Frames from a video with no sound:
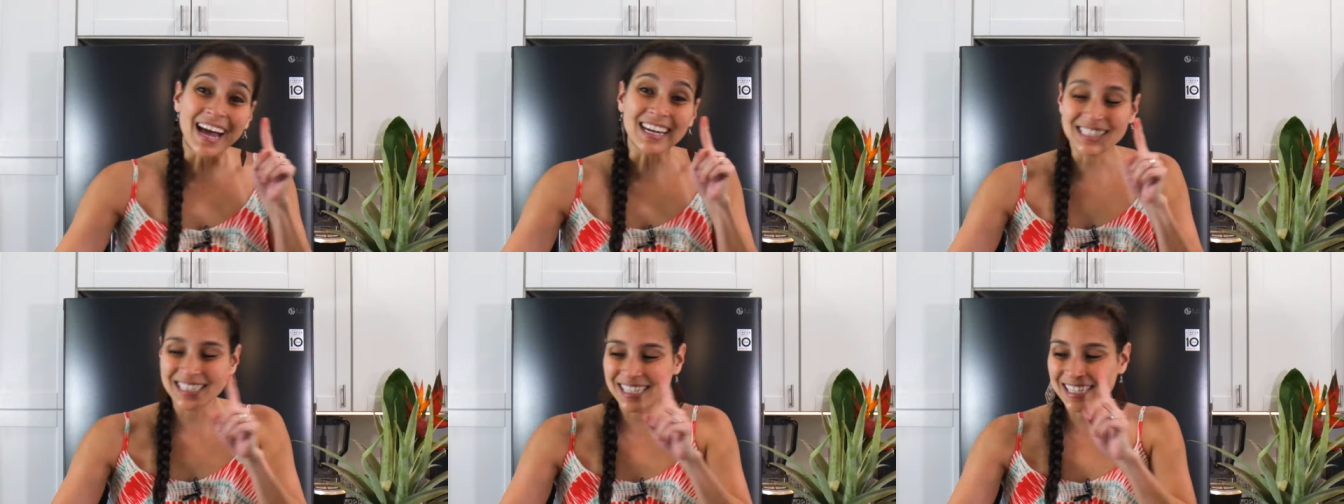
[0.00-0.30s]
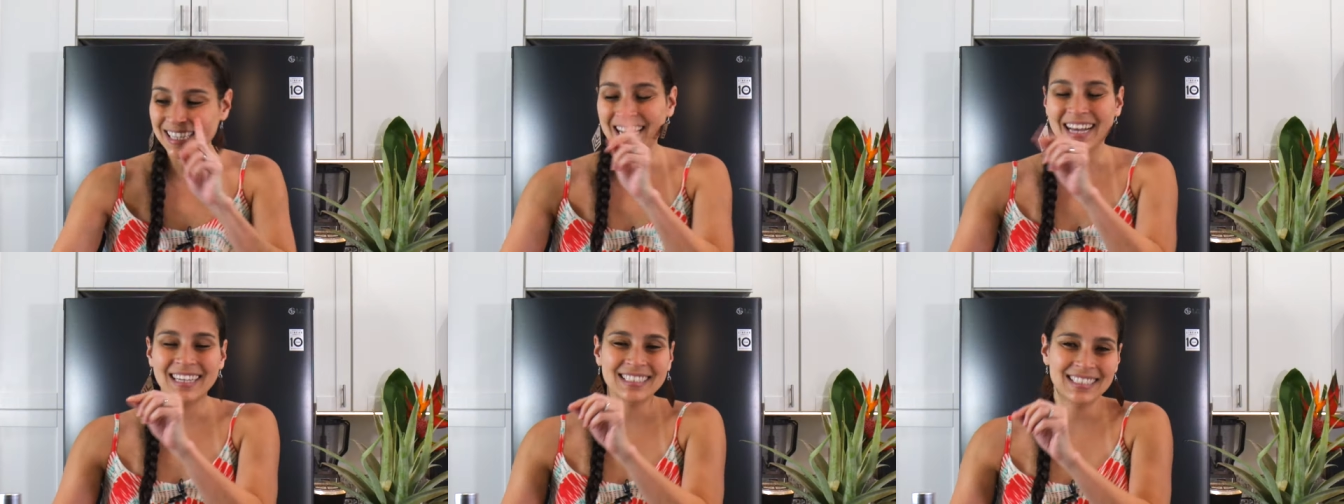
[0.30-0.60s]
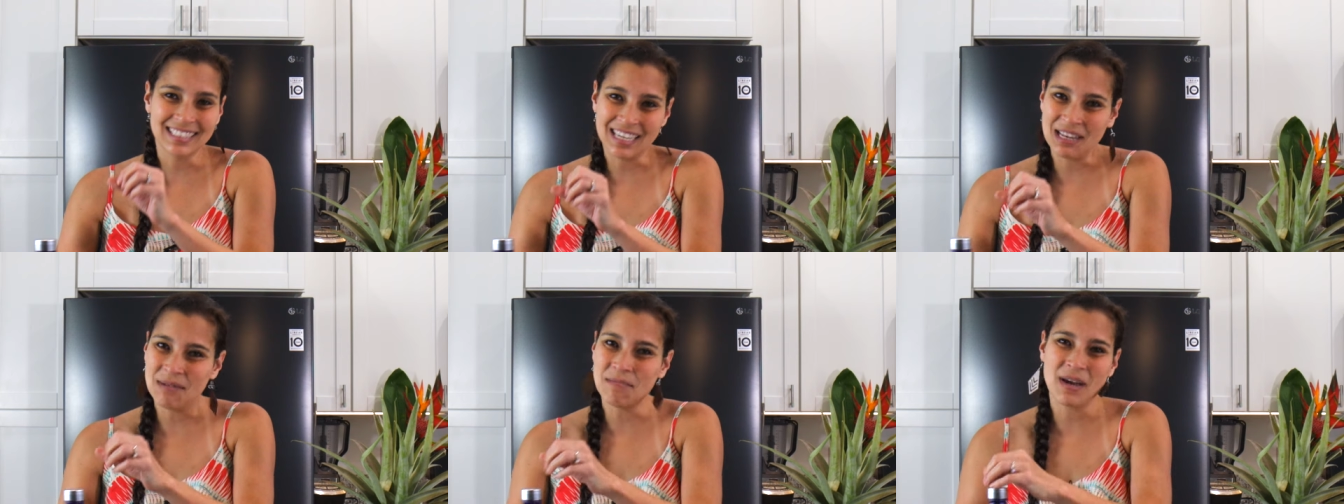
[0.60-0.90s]
Actually, I
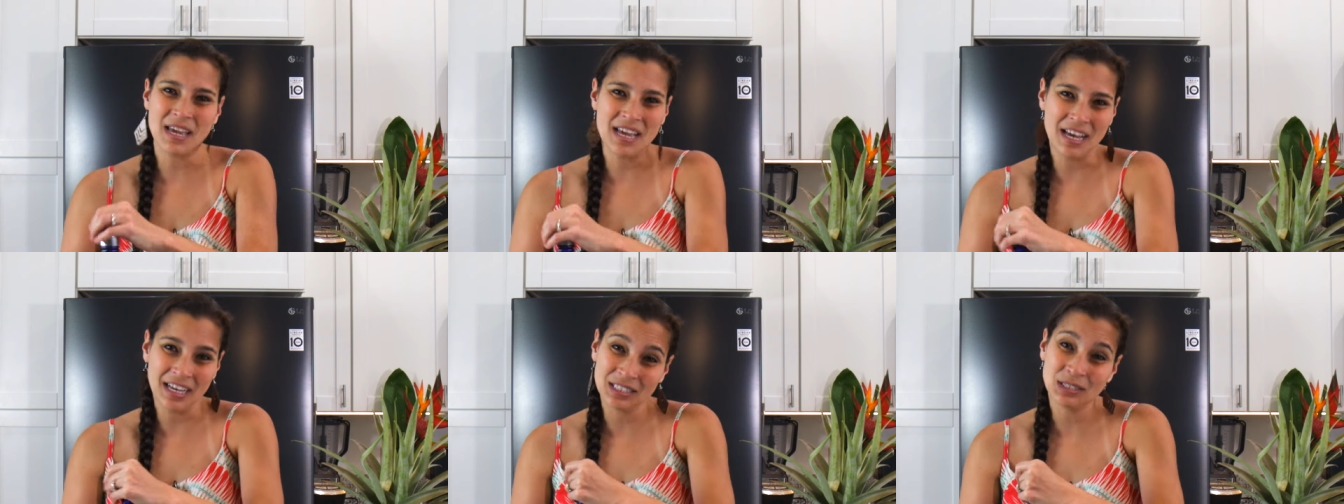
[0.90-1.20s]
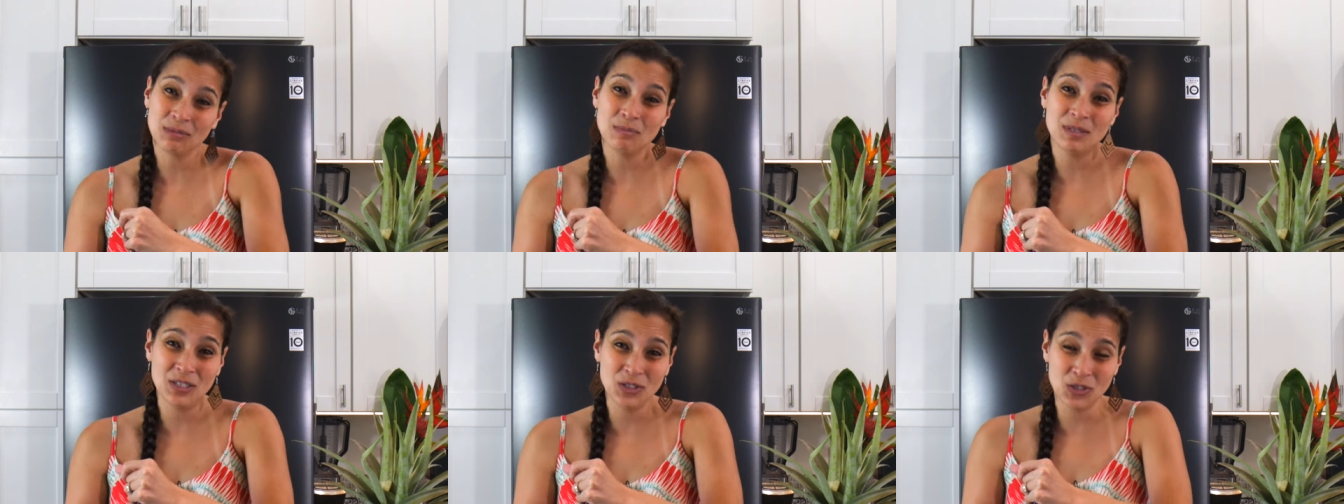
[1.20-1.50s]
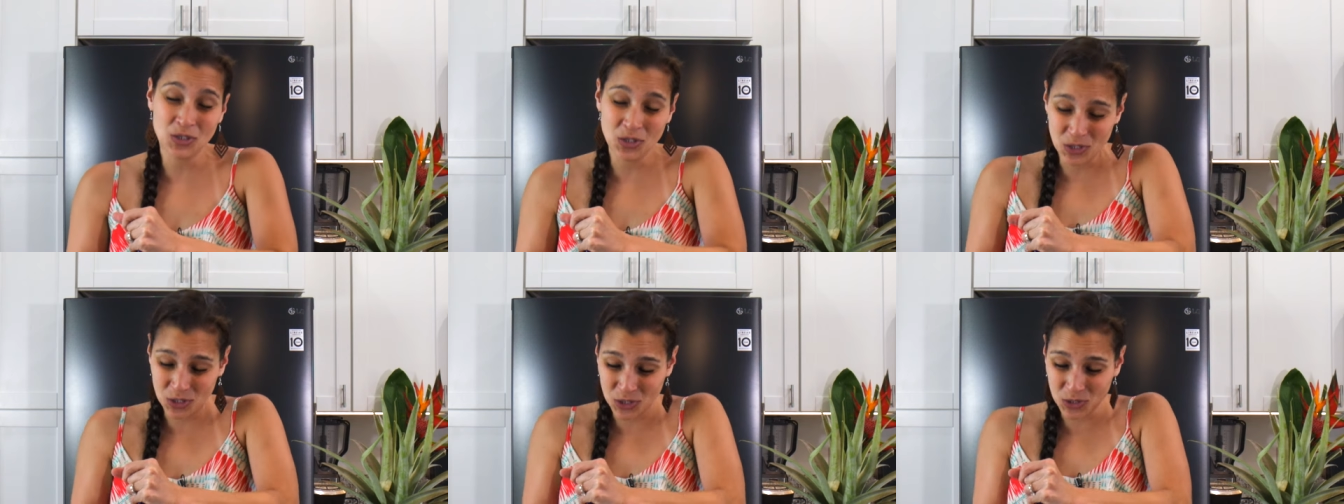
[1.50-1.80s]
sent my husband
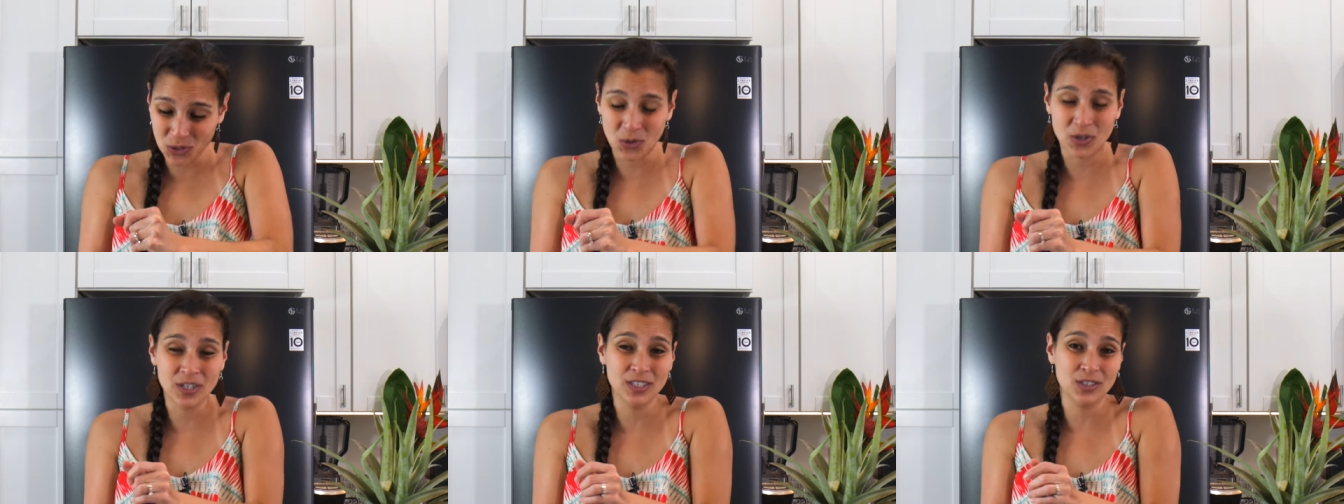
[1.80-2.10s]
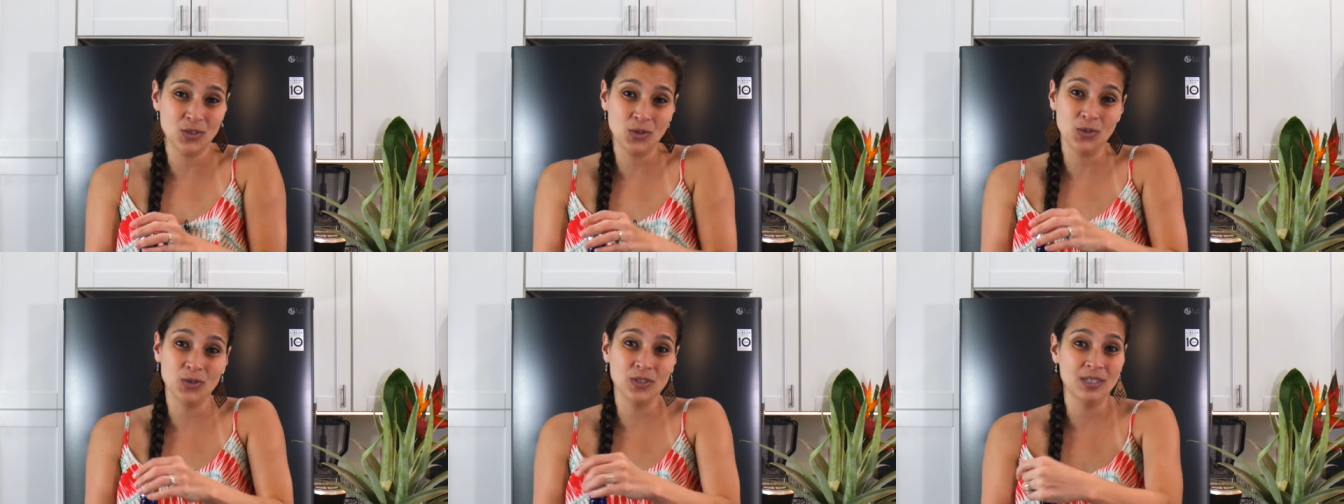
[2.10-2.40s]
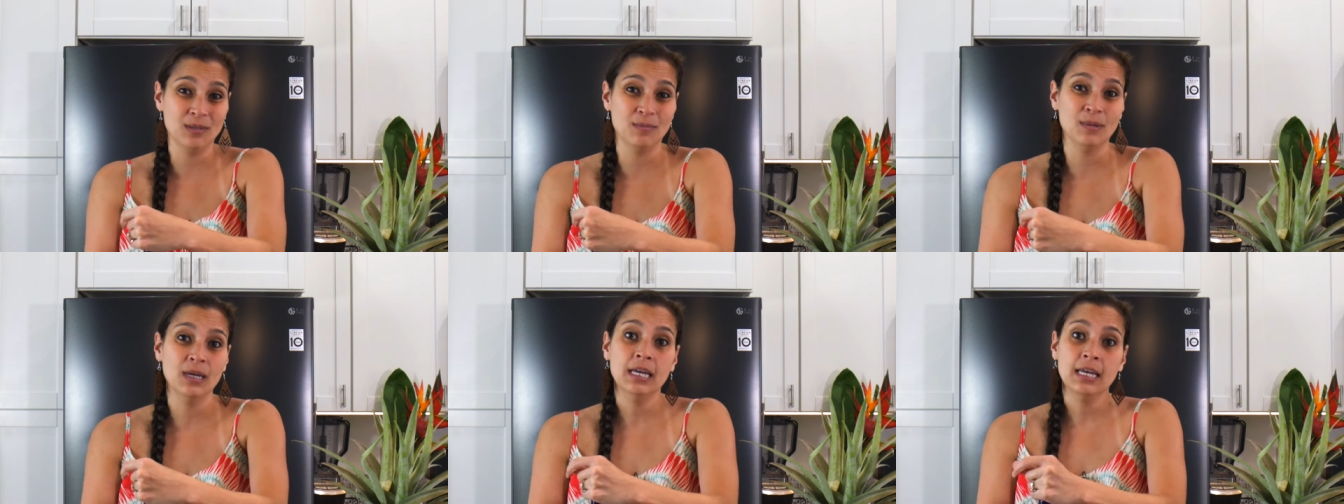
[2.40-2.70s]
to the store and told
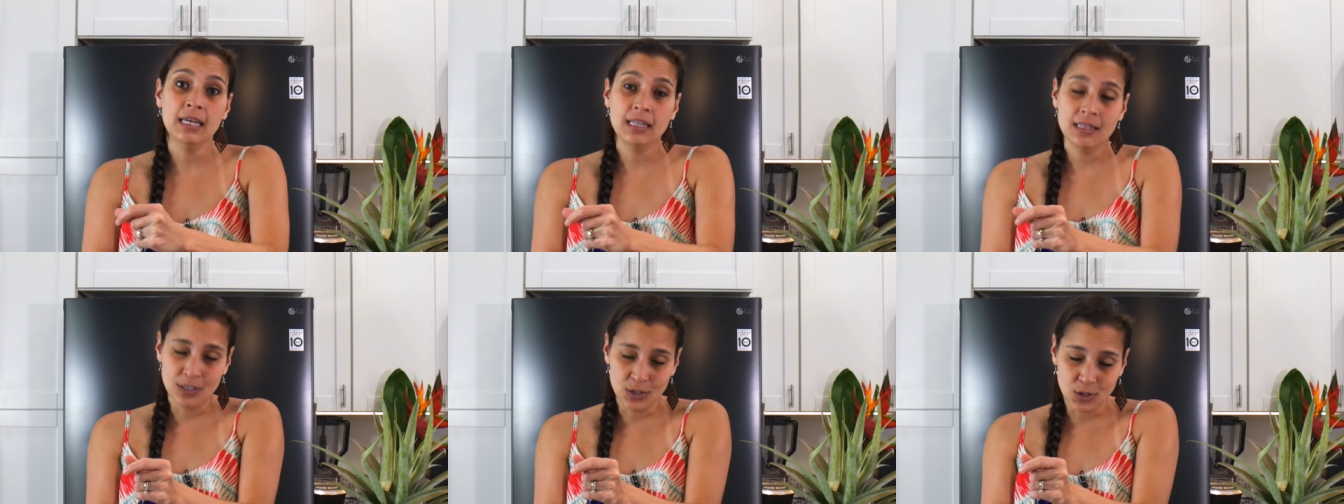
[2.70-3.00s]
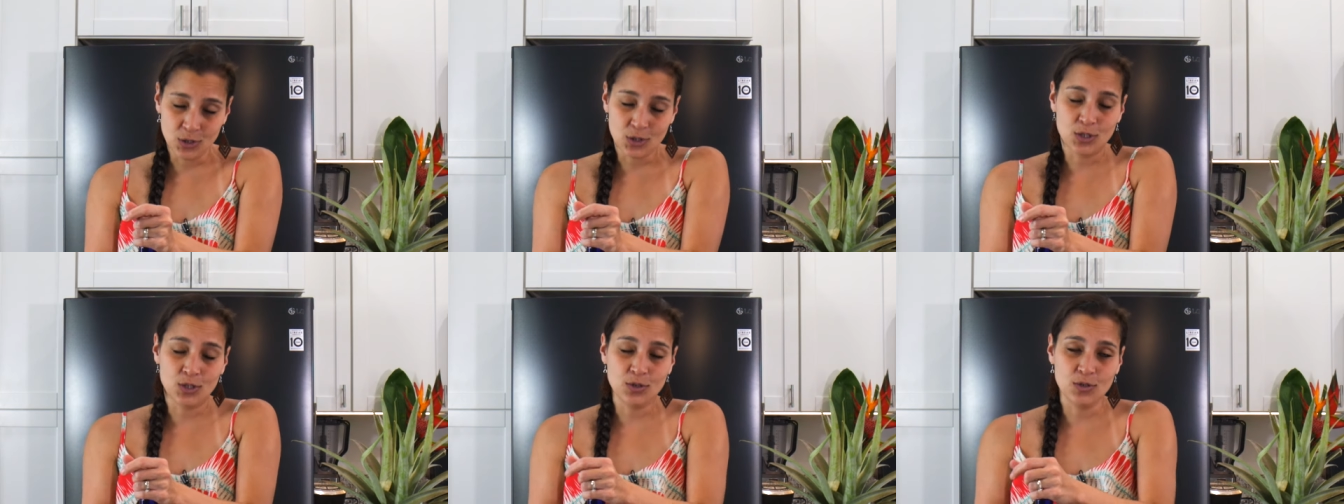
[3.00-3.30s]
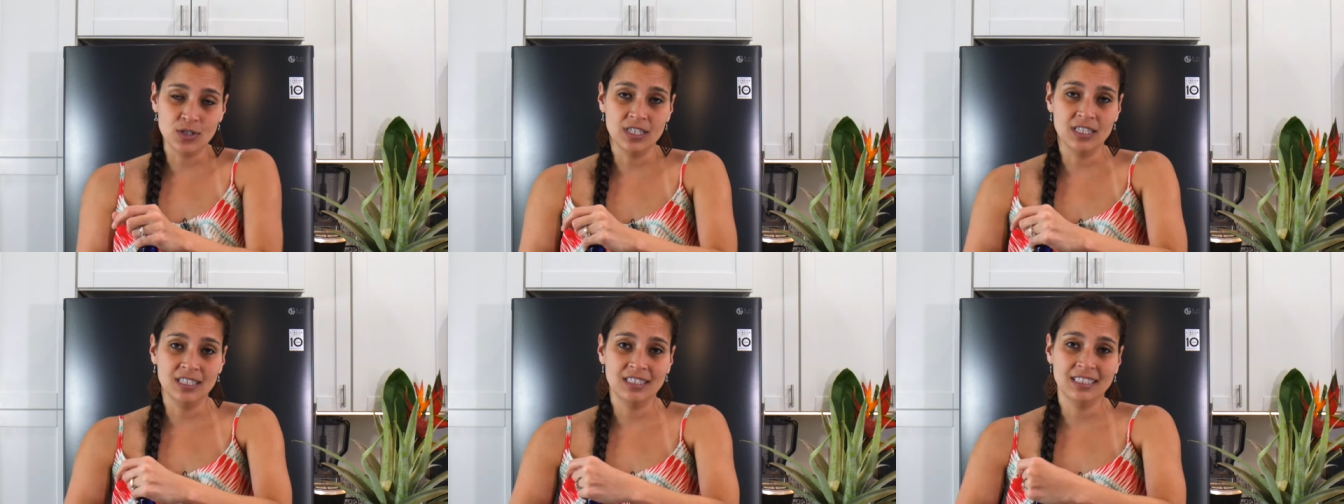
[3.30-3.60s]
him, these are the
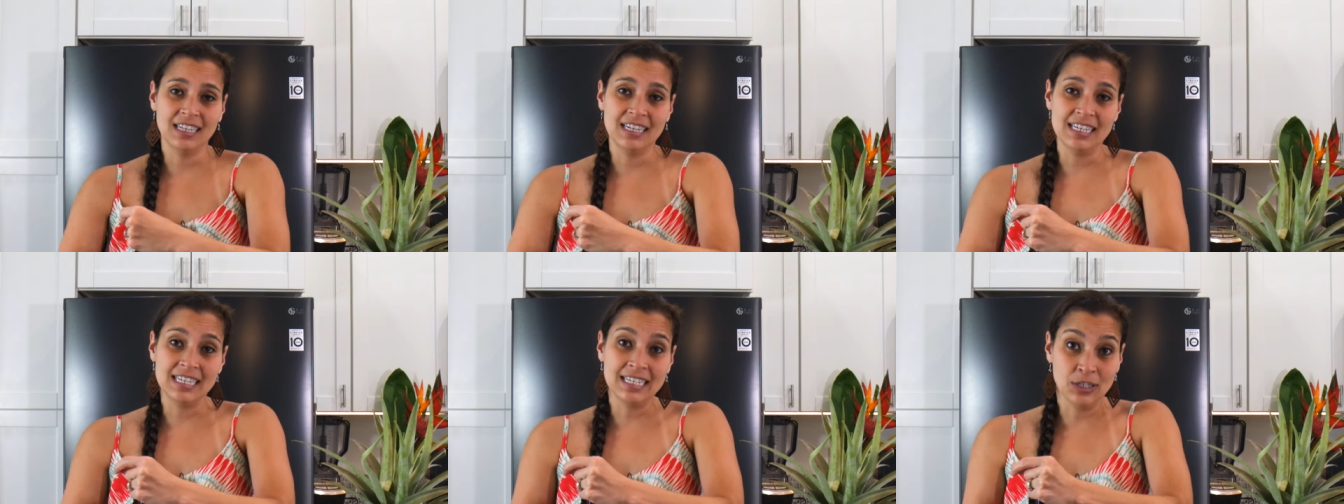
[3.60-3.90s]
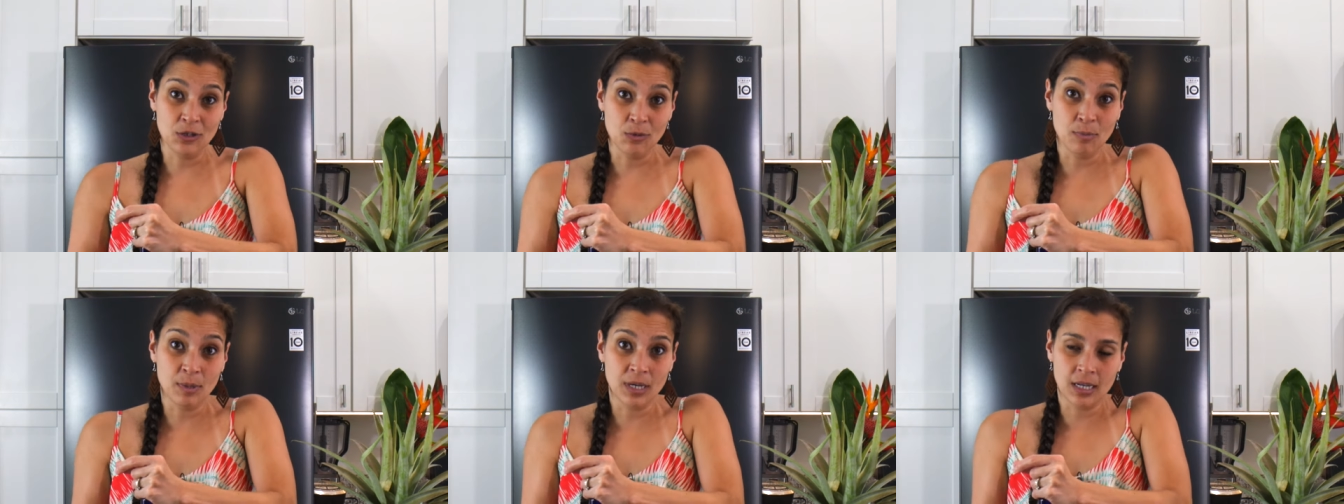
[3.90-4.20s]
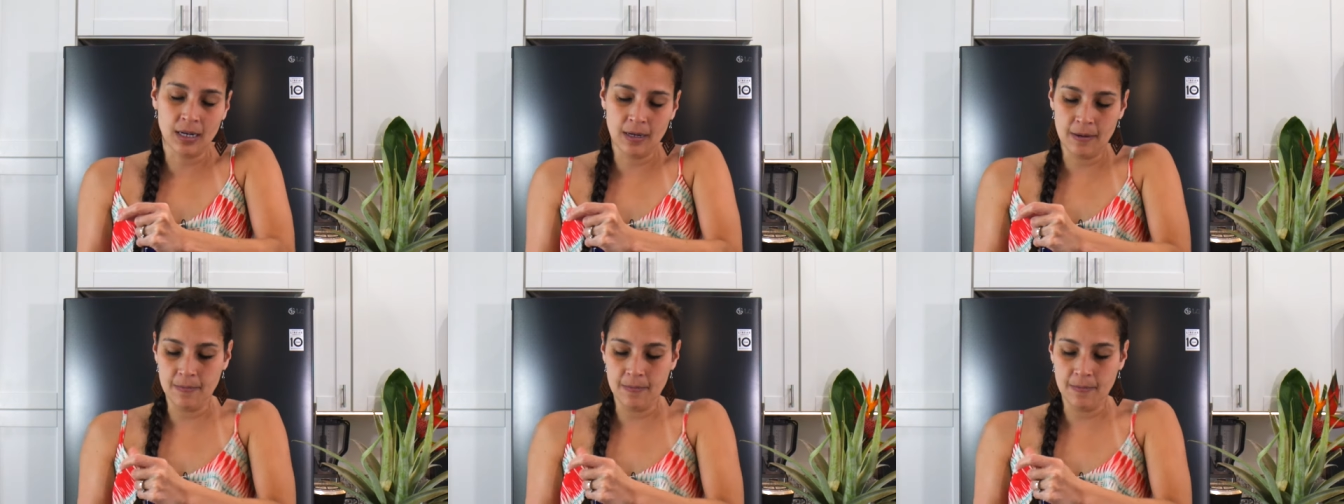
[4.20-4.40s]
ingredients I need, can you pick it